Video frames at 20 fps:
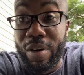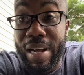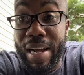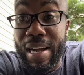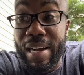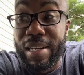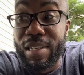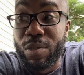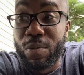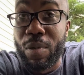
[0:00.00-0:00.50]

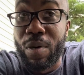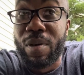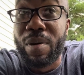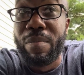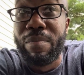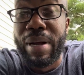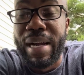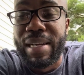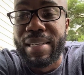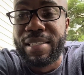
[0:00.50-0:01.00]
guys?
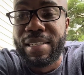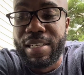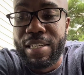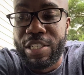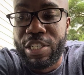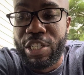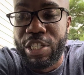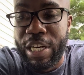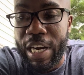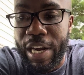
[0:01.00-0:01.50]
Welcome back to the
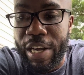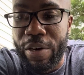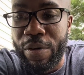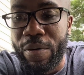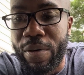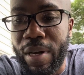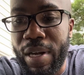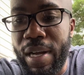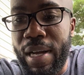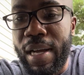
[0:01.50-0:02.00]

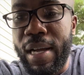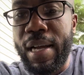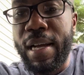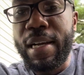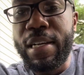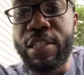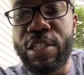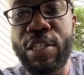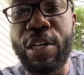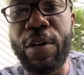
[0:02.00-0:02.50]
channel.
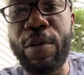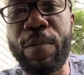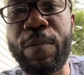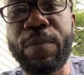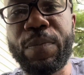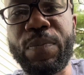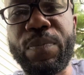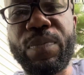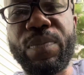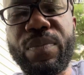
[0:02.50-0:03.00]
So,
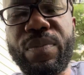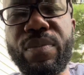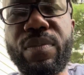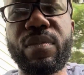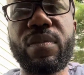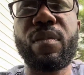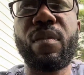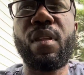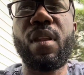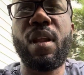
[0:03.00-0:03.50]

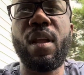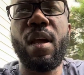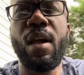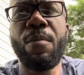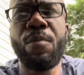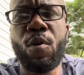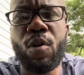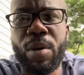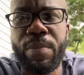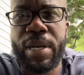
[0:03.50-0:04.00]

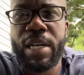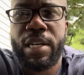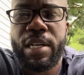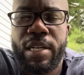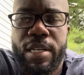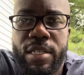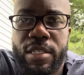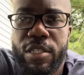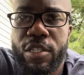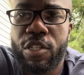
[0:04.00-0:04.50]
I'm going to
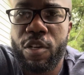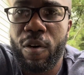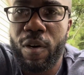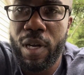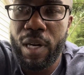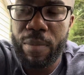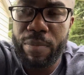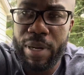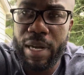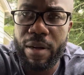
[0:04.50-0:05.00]
be
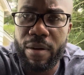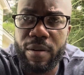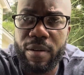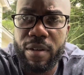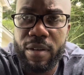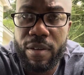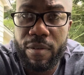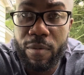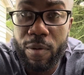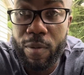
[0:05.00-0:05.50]
talking about,
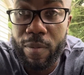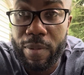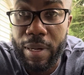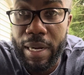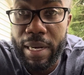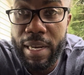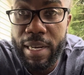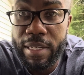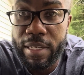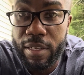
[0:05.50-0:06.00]
well,
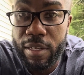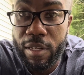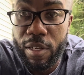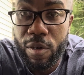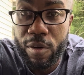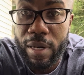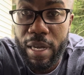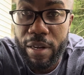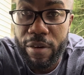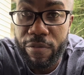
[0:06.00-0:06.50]
I need to
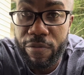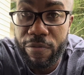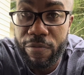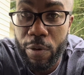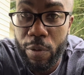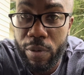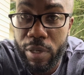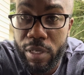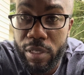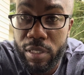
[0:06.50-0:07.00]
learn how to
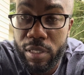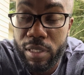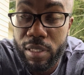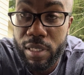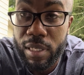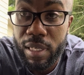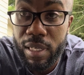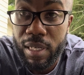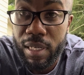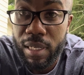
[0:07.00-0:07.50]

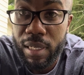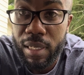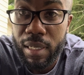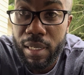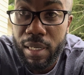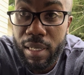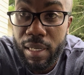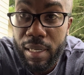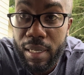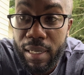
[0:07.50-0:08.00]
focus
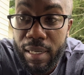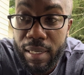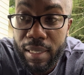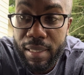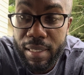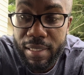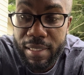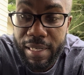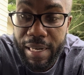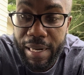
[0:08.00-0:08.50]

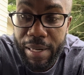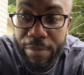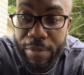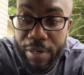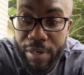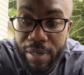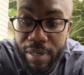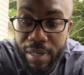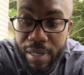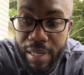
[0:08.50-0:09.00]
this
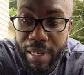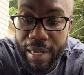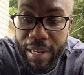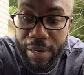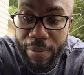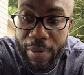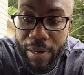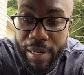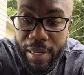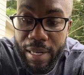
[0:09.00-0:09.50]
camera.
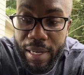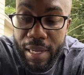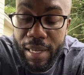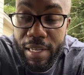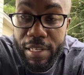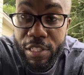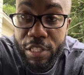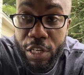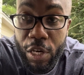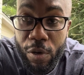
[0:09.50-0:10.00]
Anyway,
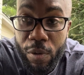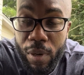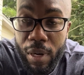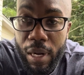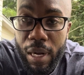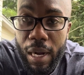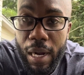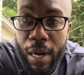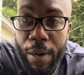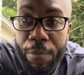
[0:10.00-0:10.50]
so
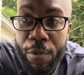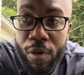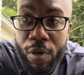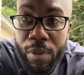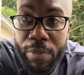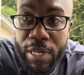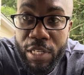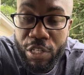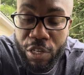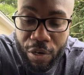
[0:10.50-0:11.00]
I'm going to
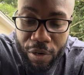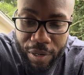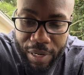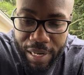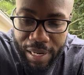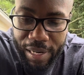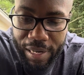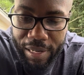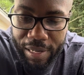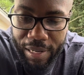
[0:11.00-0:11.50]
be
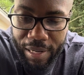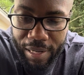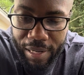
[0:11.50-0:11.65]
talking